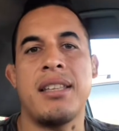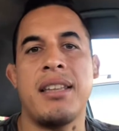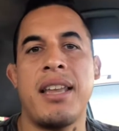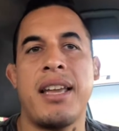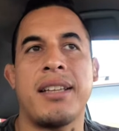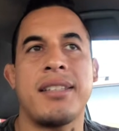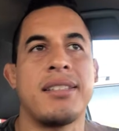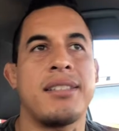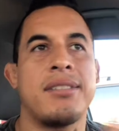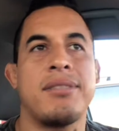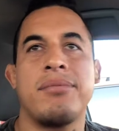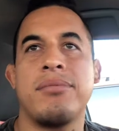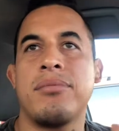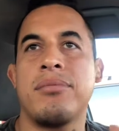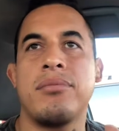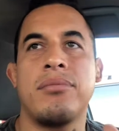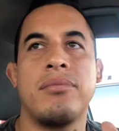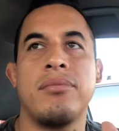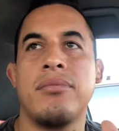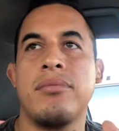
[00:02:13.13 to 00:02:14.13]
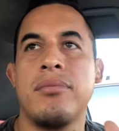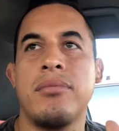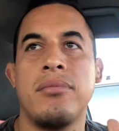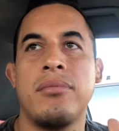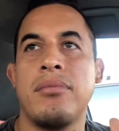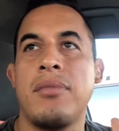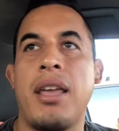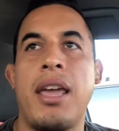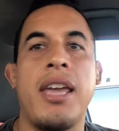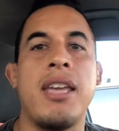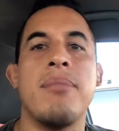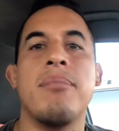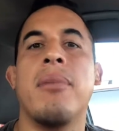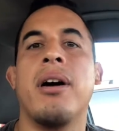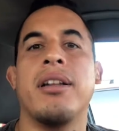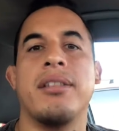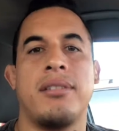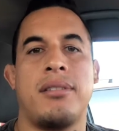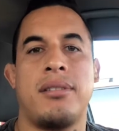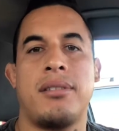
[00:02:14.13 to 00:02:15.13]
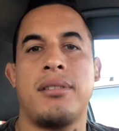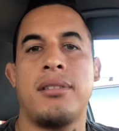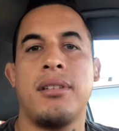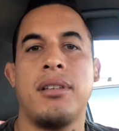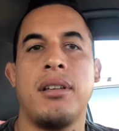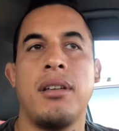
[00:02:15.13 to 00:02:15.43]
next 8 months.